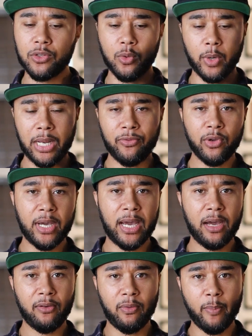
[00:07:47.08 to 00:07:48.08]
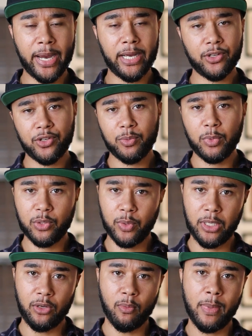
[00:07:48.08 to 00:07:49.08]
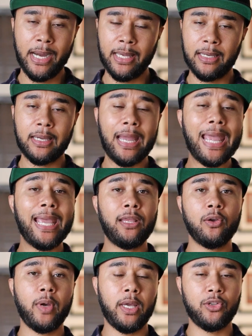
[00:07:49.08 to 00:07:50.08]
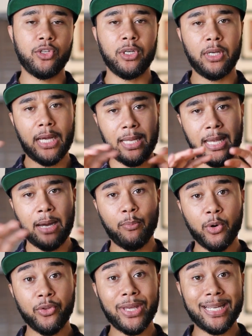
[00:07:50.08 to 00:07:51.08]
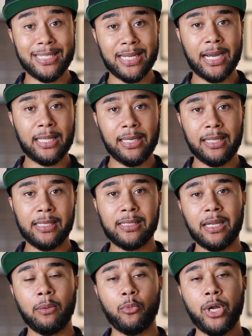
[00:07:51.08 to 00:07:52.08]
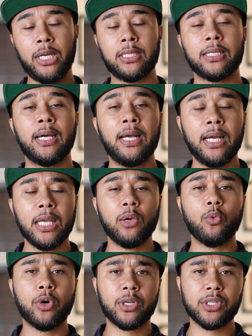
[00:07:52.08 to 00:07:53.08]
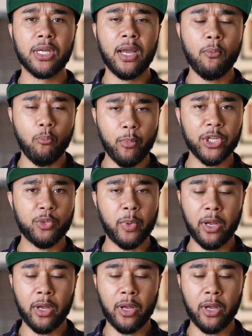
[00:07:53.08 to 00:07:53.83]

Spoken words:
So whenever you have a match between your Maya and your engine and they are both exactly at the same rate, it works much